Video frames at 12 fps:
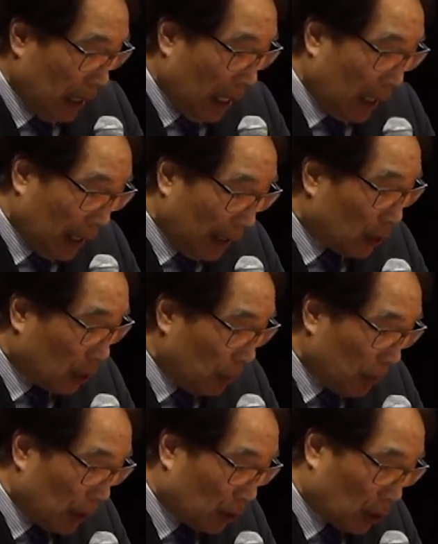I like so
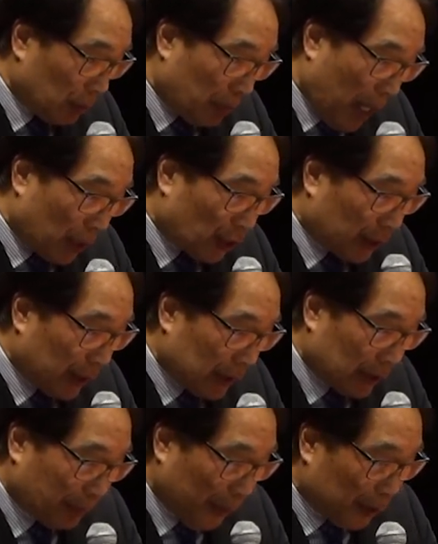much to match
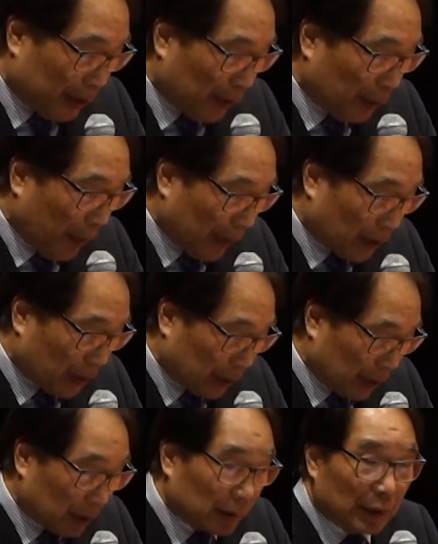this beautiful
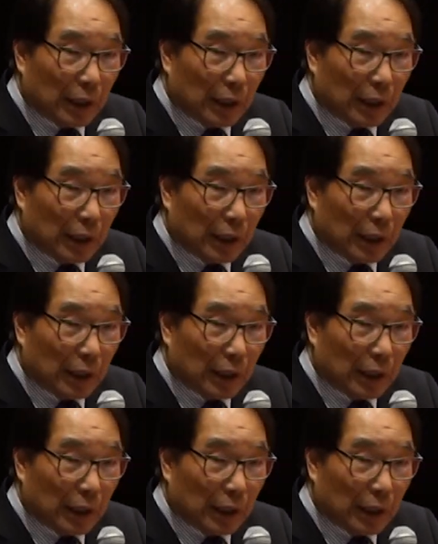picture